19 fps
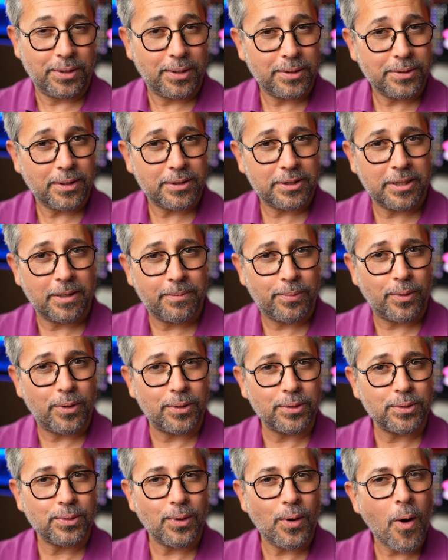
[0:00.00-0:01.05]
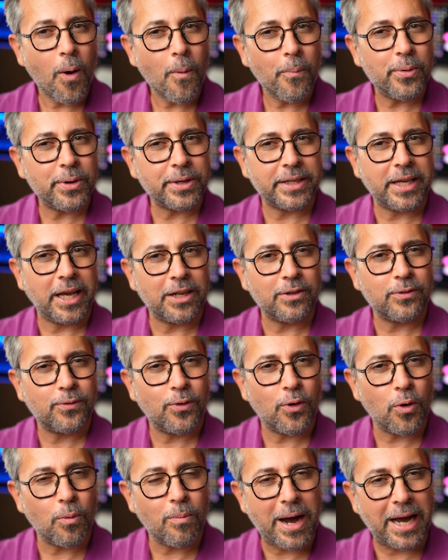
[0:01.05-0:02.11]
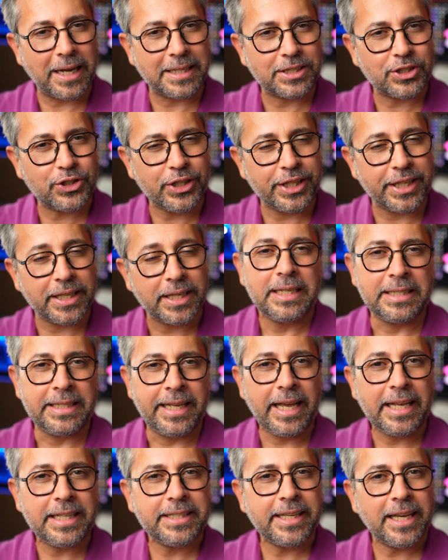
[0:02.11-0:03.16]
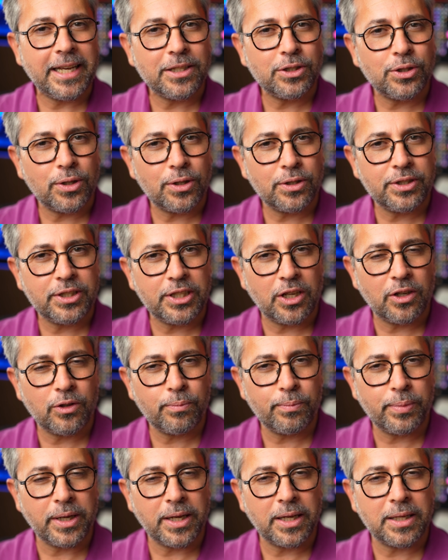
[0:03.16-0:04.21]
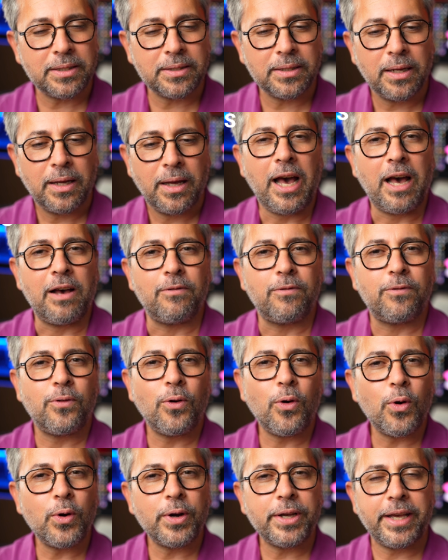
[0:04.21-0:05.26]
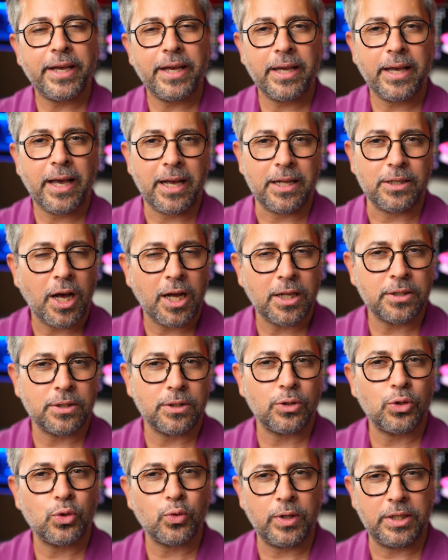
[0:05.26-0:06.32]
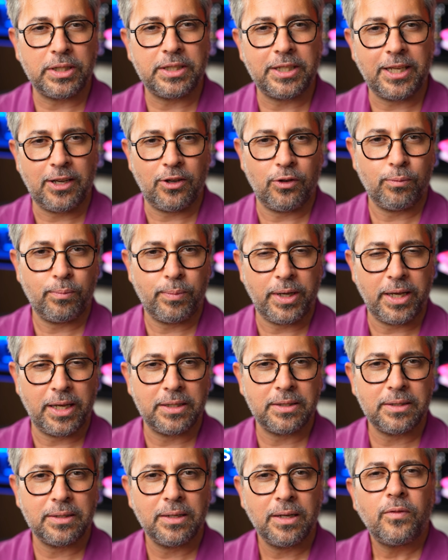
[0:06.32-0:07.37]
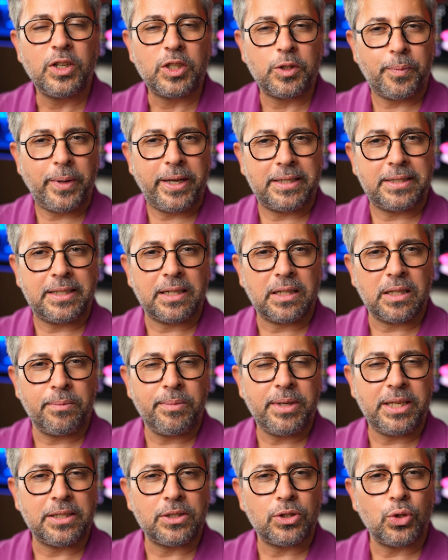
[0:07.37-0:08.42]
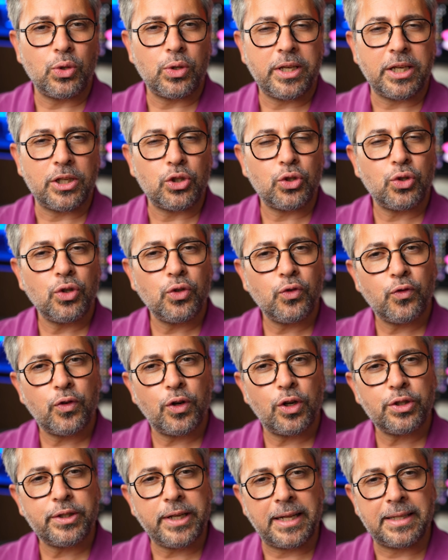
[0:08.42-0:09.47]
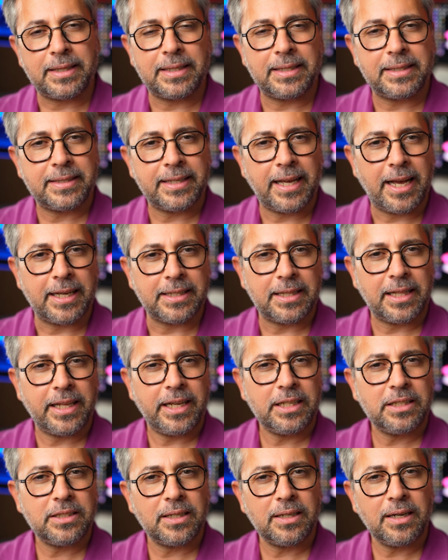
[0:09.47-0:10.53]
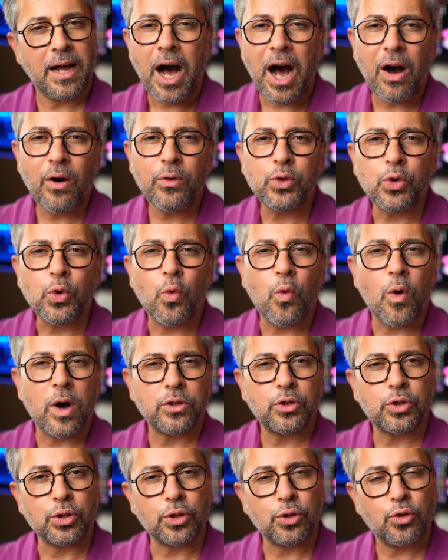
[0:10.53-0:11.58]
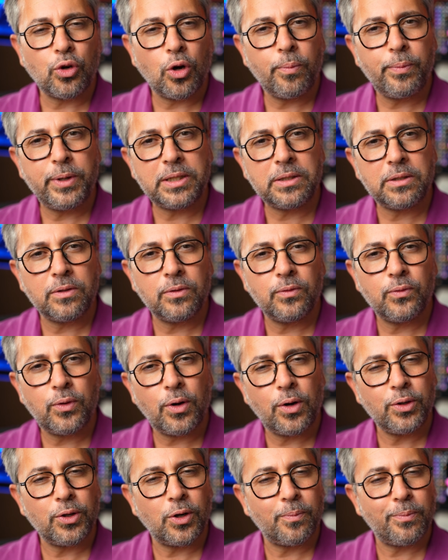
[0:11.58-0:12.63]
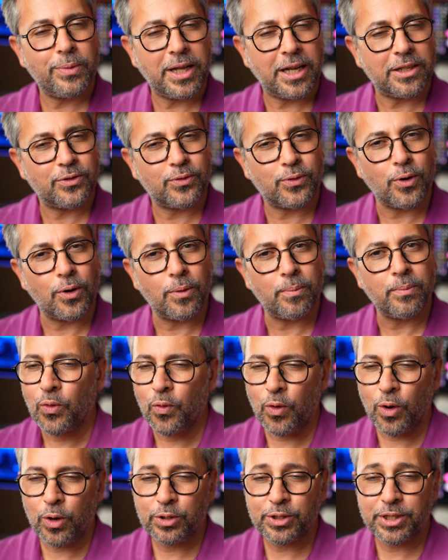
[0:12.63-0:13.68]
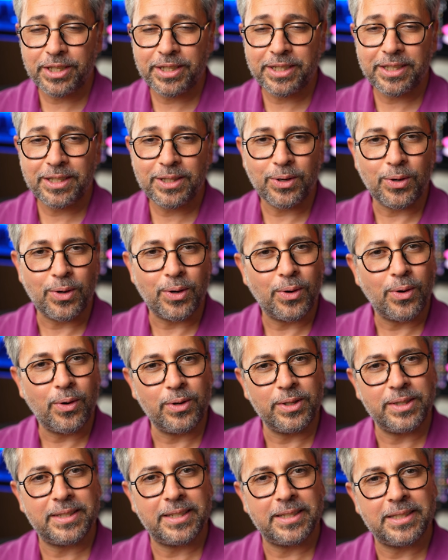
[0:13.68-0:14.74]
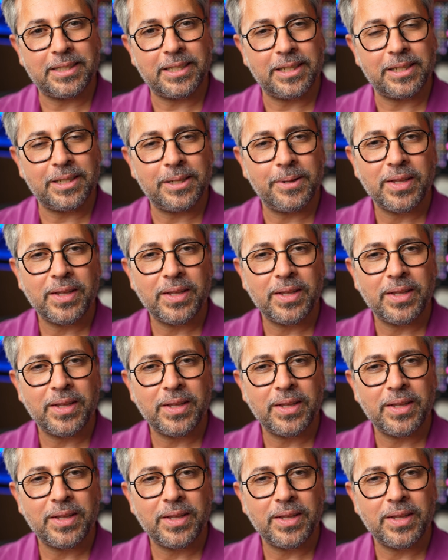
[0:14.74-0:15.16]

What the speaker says: also supports open gate 4x3 in 8K 30 fps and 4K at 120 fps, which basically means you can shoot first and decide later how you want to crop it for your platform, vertical or horizontal.